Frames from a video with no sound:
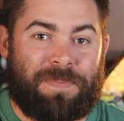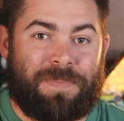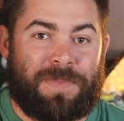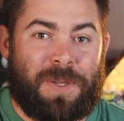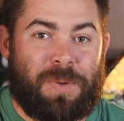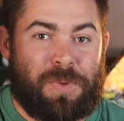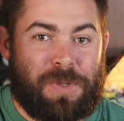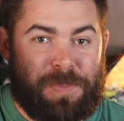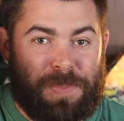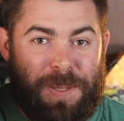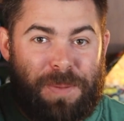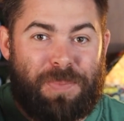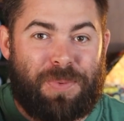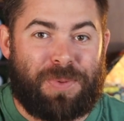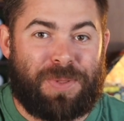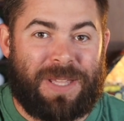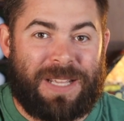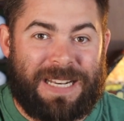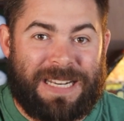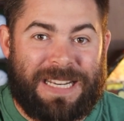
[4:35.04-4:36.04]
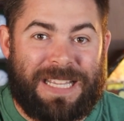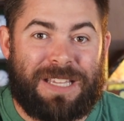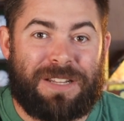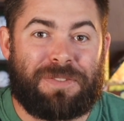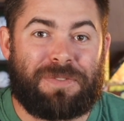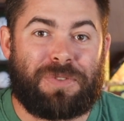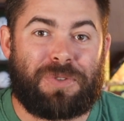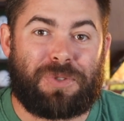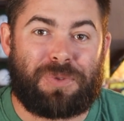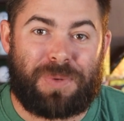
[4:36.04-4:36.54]
It was people that had
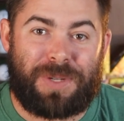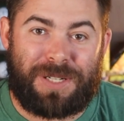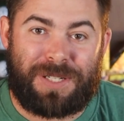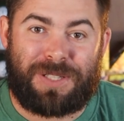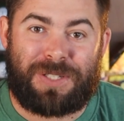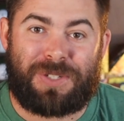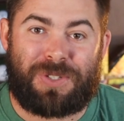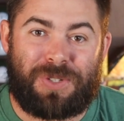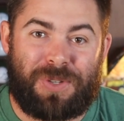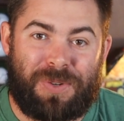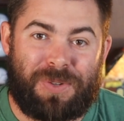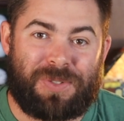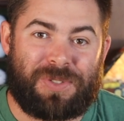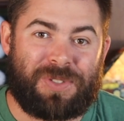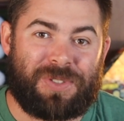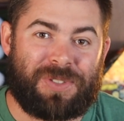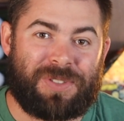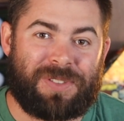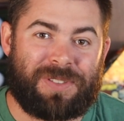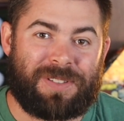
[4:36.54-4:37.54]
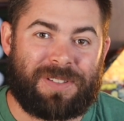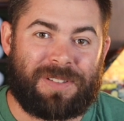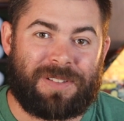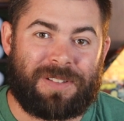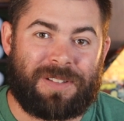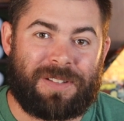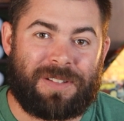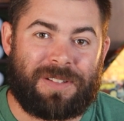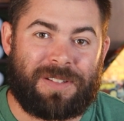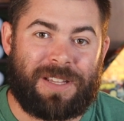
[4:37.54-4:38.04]
infiltrated the church.
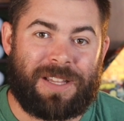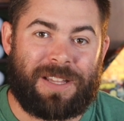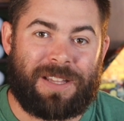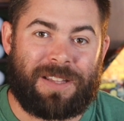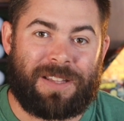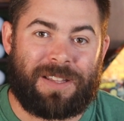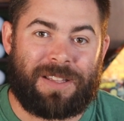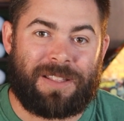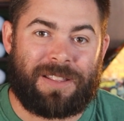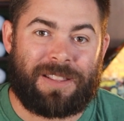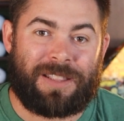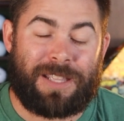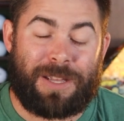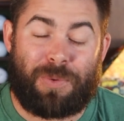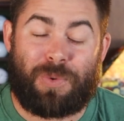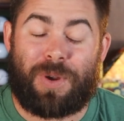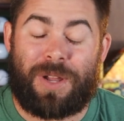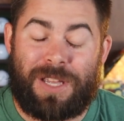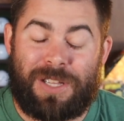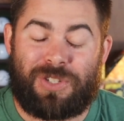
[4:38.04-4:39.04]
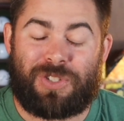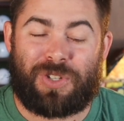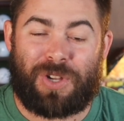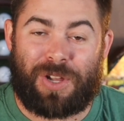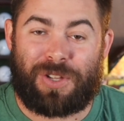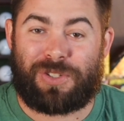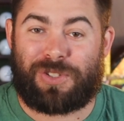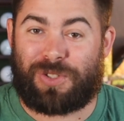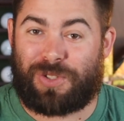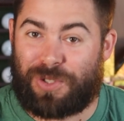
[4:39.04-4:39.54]
They were in
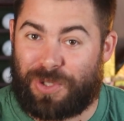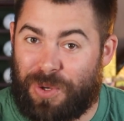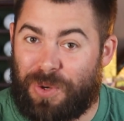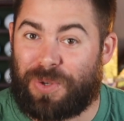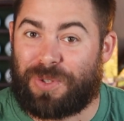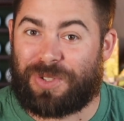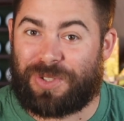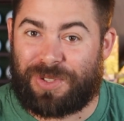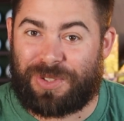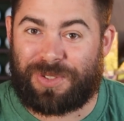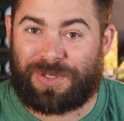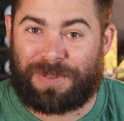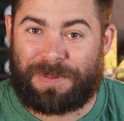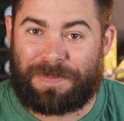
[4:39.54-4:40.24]
John's church.